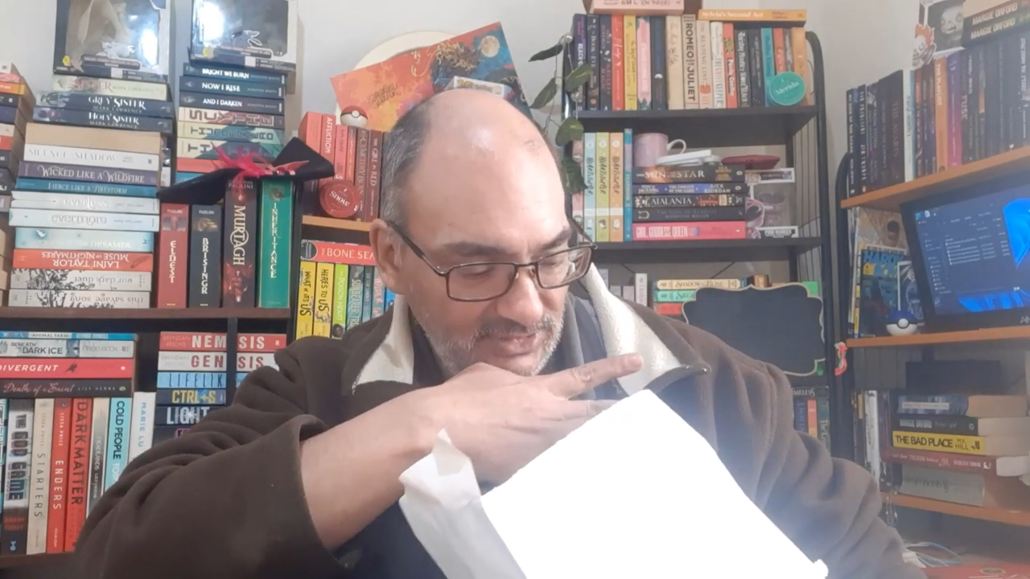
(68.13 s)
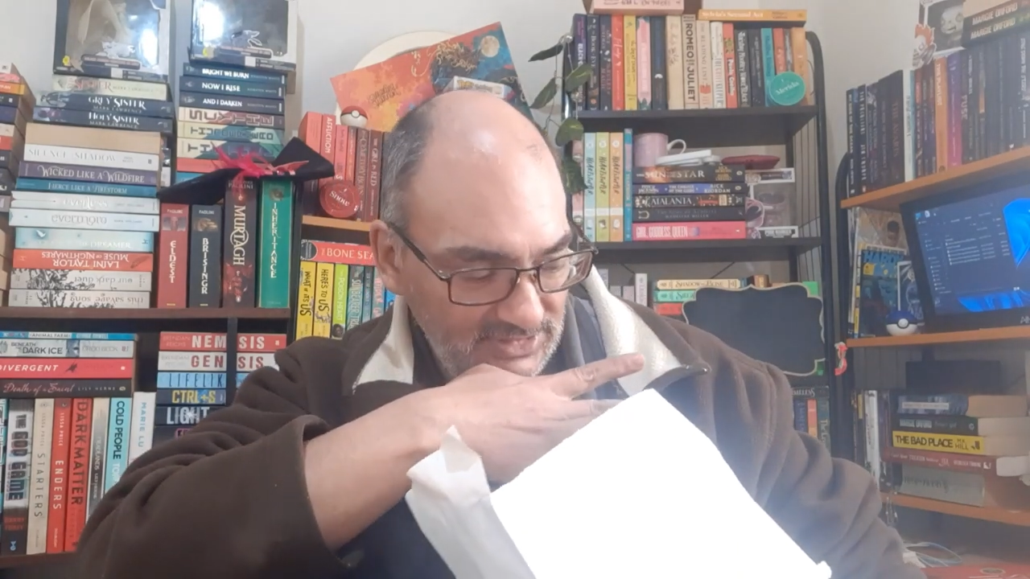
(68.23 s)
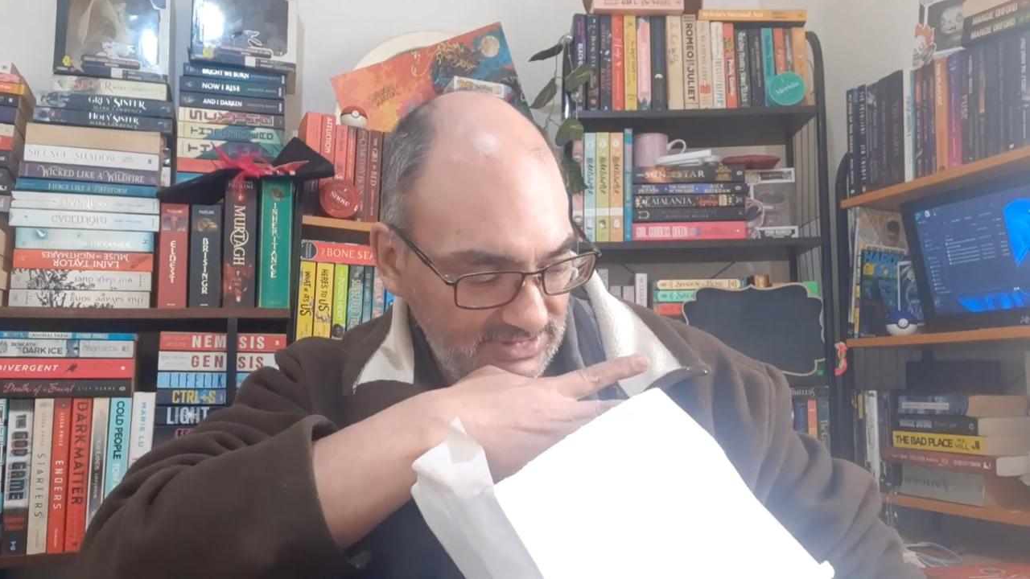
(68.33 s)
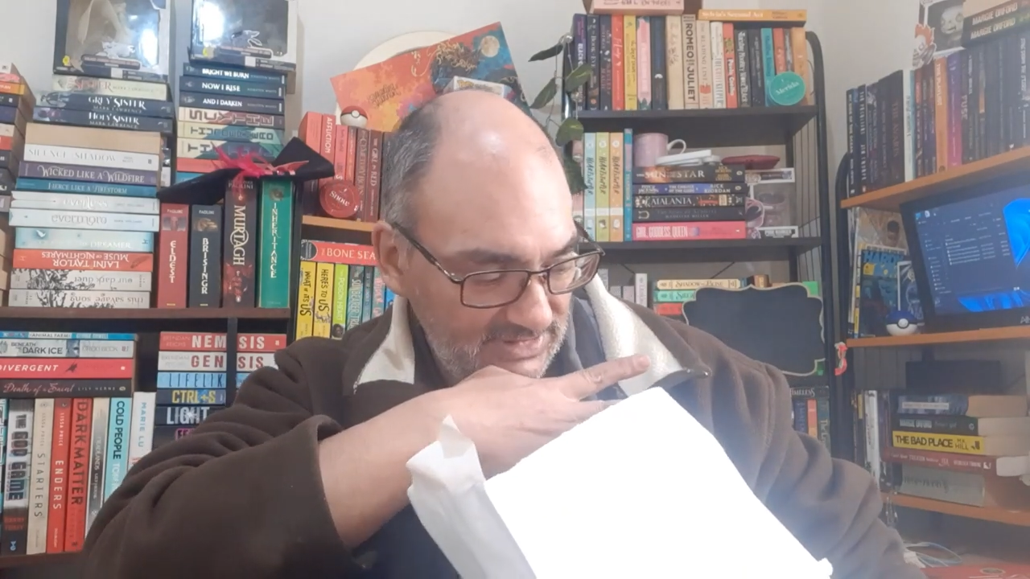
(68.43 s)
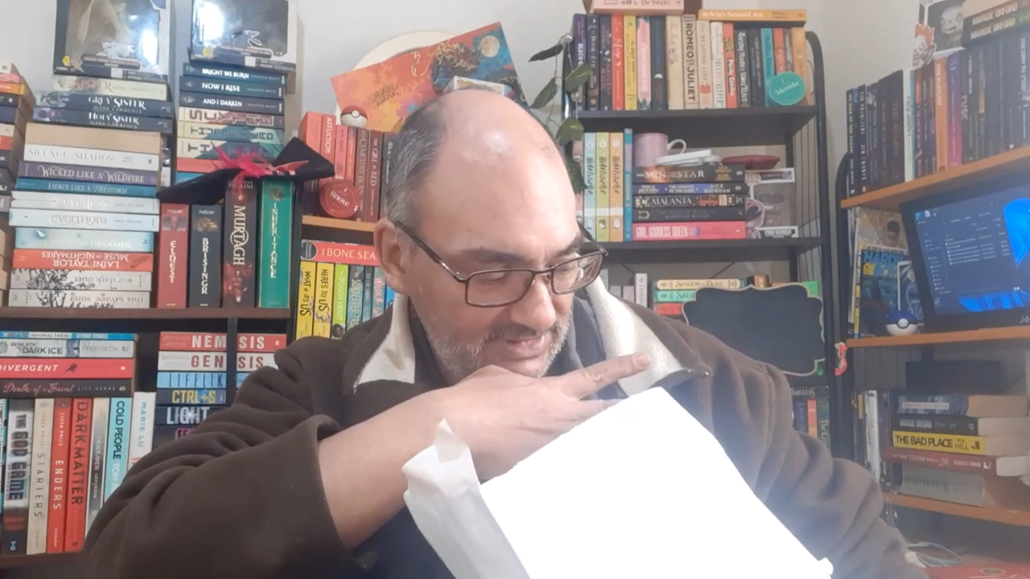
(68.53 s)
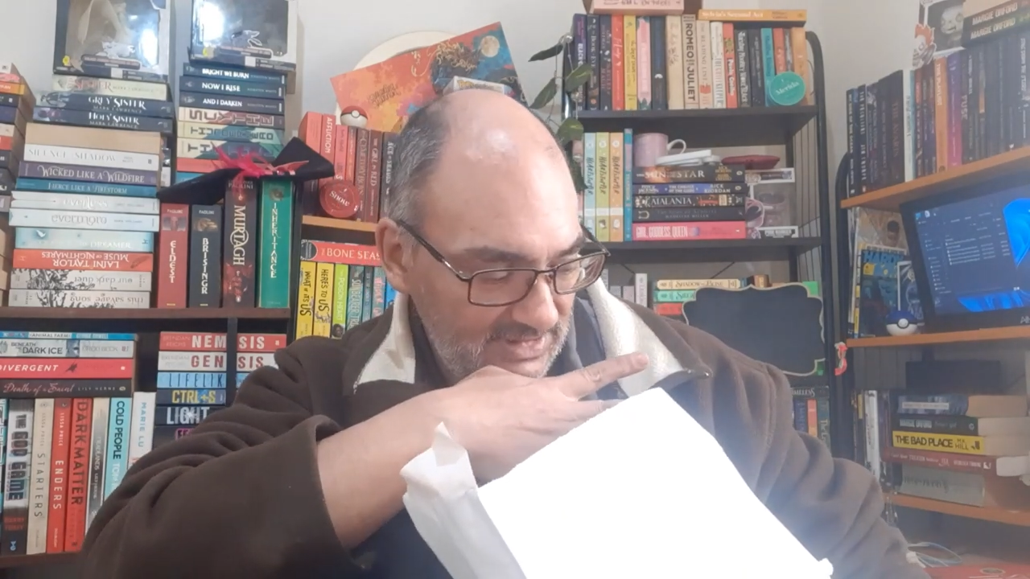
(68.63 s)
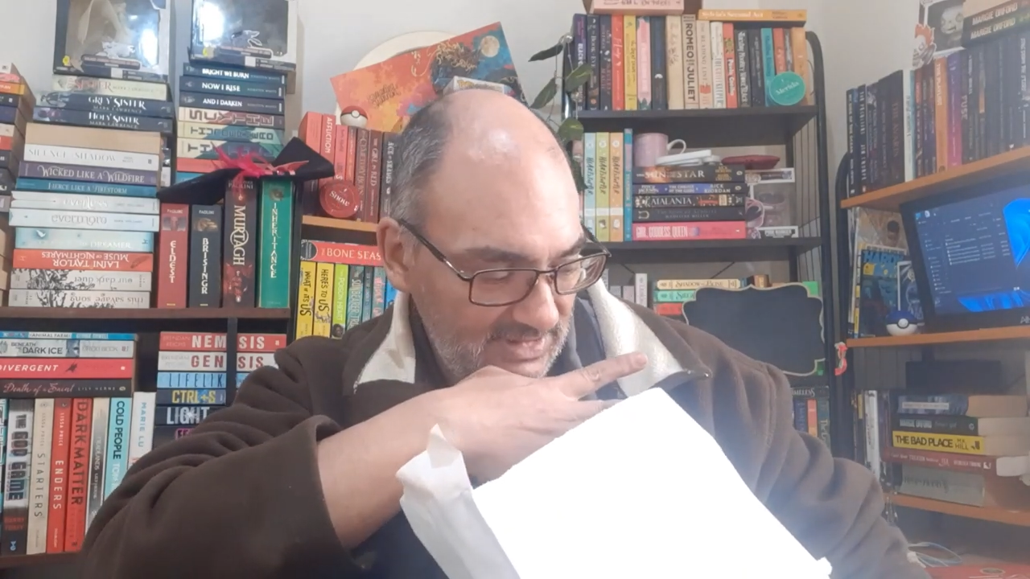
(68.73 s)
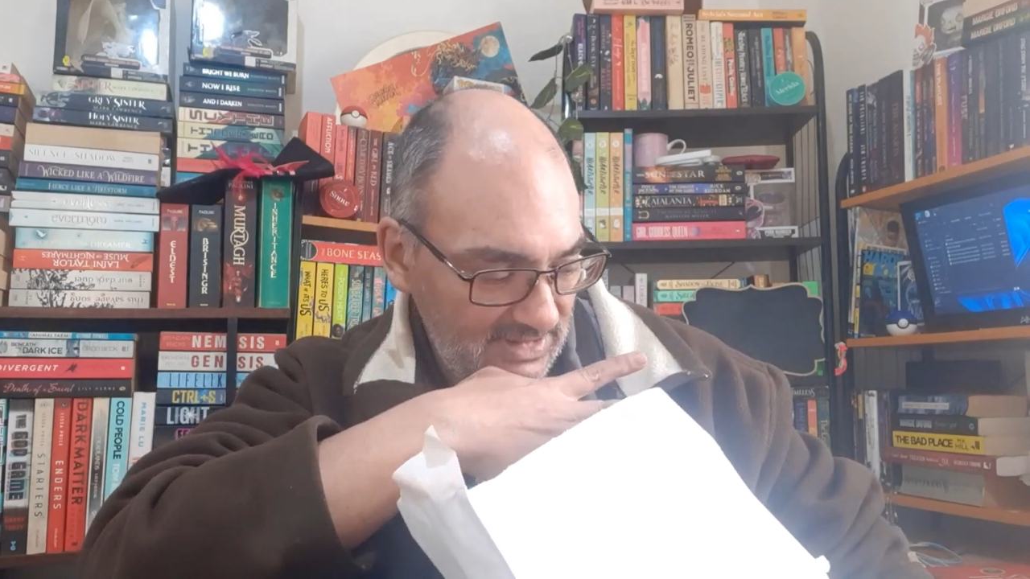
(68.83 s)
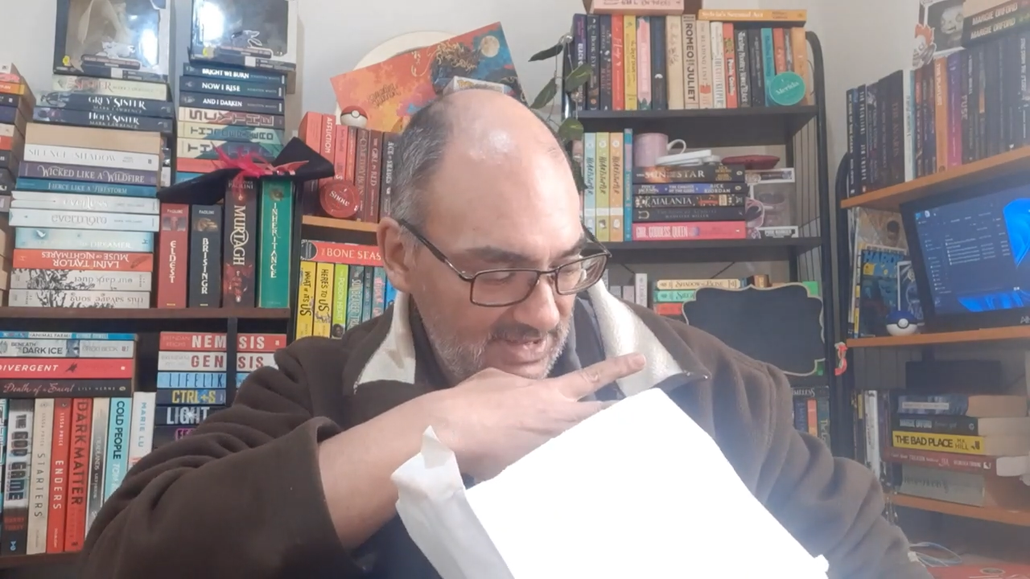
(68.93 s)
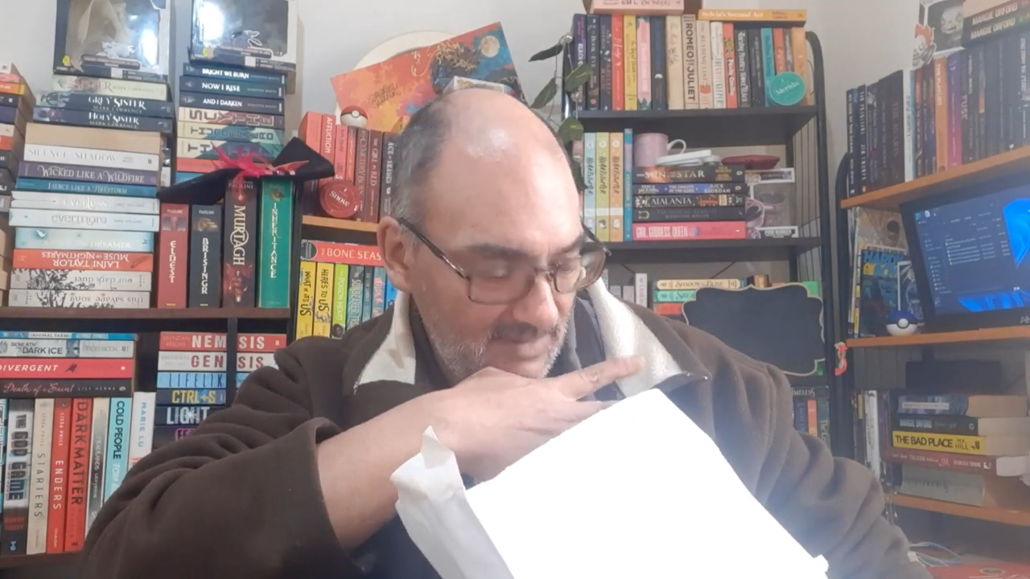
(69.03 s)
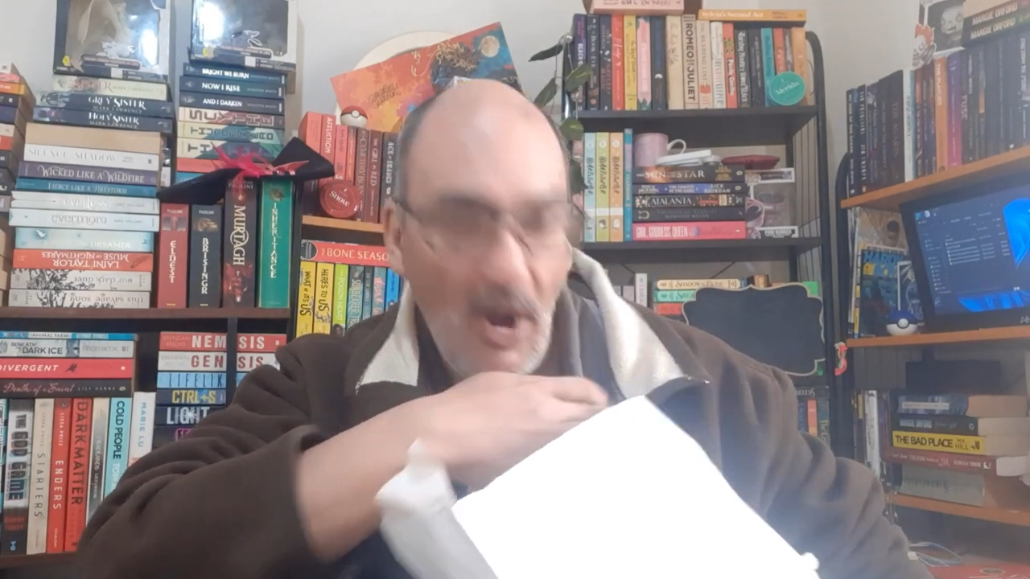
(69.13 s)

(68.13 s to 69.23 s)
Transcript: books and a